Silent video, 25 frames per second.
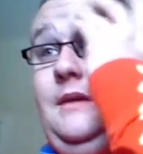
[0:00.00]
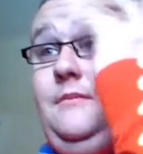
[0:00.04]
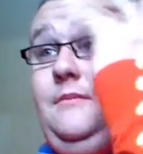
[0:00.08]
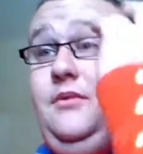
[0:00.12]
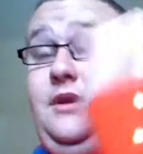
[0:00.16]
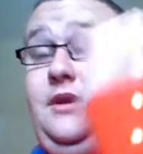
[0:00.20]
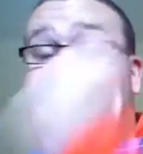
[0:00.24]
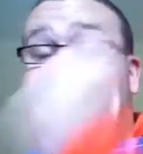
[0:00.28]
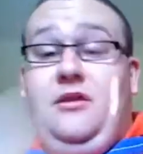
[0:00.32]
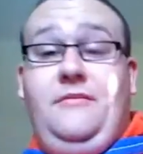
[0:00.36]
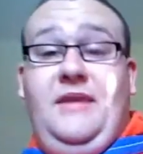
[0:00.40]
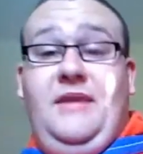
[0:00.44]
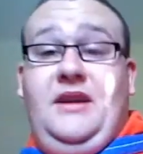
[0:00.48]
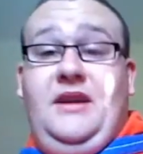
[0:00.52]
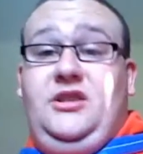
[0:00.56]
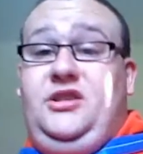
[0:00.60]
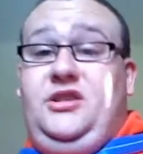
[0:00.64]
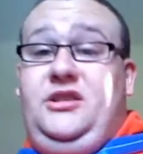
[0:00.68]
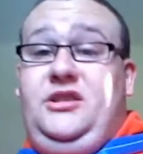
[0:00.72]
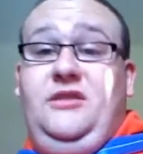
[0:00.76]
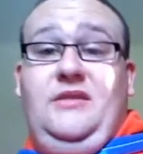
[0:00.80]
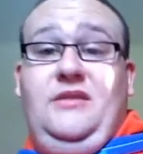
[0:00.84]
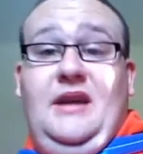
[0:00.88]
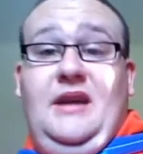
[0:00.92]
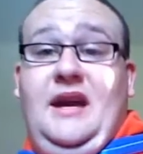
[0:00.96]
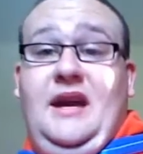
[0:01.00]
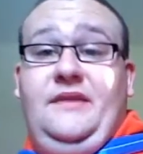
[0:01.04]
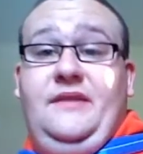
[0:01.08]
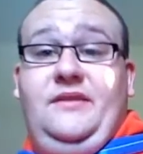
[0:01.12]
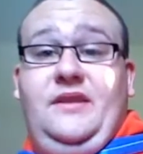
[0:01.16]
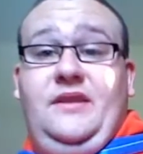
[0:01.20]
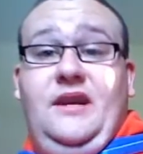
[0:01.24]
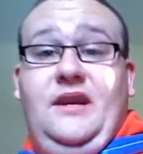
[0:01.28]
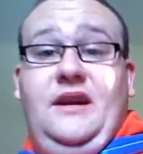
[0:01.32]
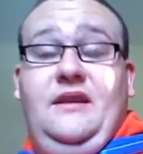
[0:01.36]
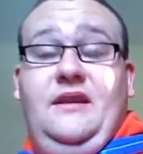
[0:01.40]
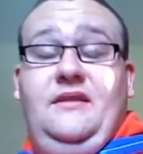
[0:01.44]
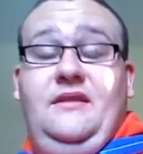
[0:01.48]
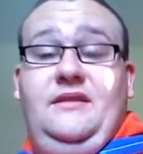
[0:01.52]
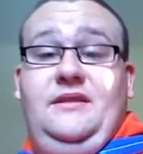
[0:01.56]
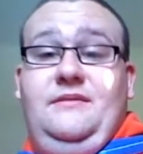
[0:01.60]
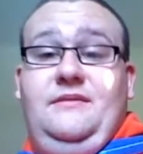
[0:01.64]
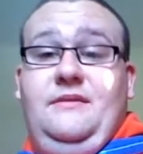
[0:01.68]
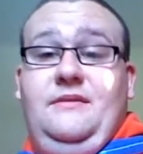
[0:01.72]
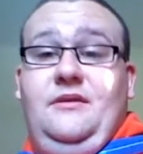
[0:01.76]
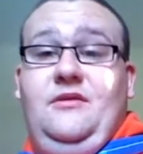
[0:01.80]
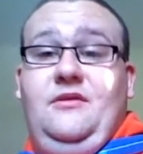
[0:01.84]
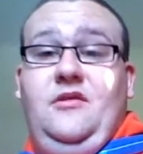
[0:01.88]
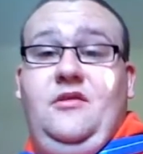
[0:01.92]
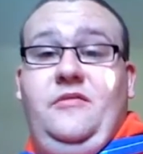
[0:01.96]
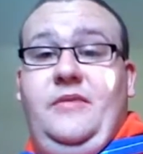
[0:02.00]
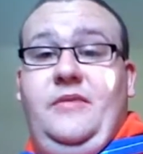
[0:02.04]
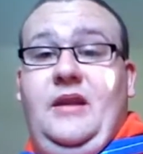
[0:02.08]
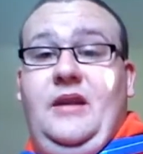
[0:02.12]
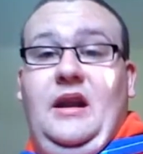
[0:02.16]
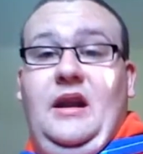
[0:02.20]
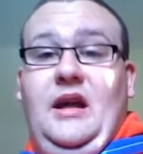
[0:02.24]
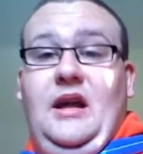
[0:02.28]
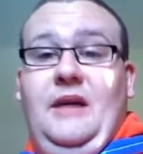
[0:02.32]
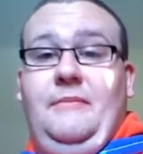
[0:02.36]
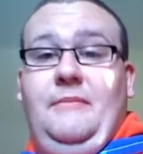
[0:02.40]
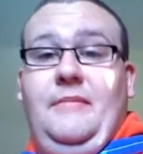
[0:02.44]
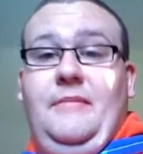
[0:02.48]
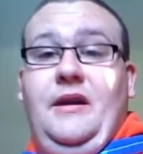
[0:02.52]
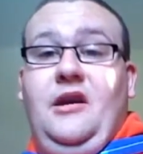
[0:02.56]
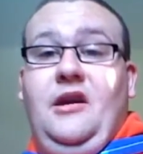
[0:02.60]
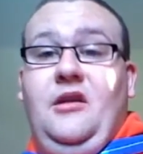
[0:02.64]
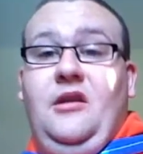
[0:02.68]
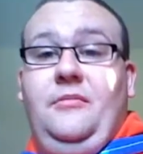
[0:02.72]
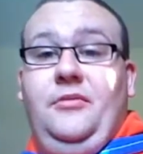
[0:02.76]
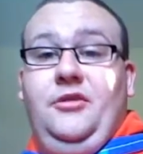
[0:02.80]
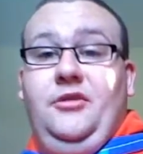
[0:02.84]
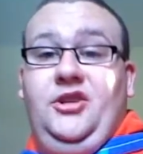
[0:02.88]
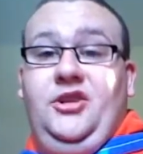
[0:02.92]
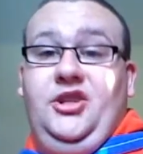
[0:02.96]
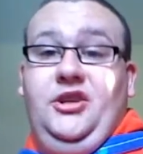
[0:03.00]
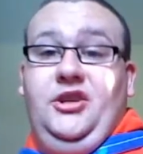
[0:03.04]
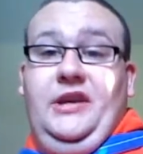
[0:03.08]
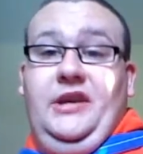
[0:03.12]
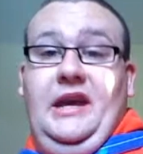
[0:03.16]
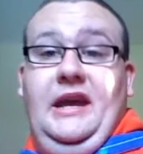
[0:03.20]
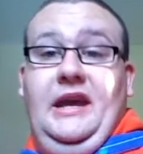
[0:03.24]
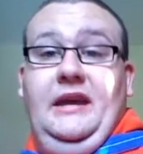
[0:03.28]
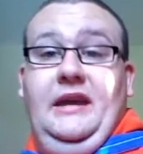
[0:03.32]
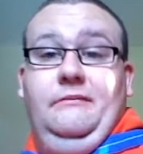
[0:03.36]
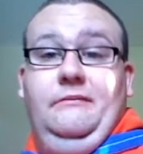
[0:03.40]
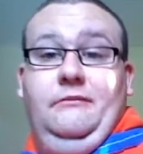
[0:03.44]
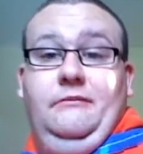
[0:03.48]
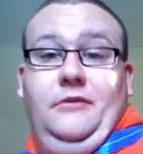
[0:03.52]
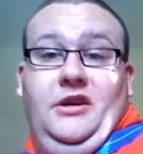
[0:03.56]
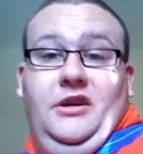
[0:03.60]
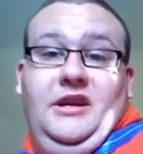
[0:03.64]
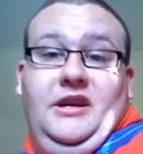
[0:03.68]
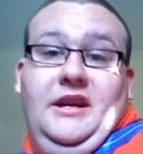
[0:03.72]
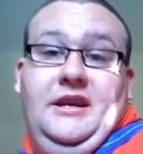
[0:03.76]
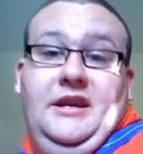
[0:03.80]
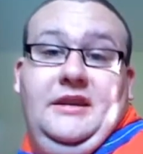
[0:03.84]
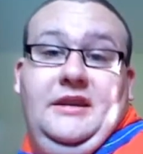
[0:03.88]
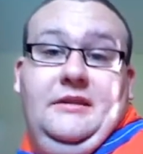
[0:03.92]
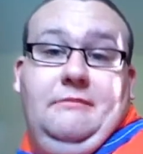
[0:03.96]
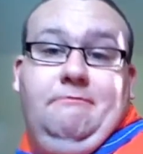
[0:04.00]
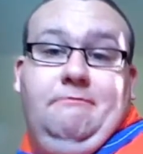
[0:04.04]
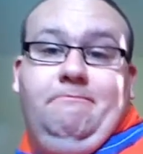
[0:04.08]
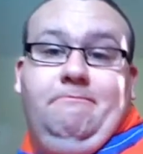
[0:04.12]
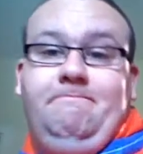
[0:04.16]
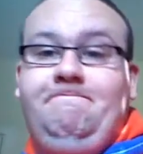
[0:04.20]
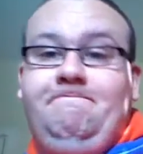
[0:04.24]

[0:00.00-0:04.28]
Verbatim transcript: pretty good match, two and a half stars. It could have been a lot better, but sure, hey, what can you do?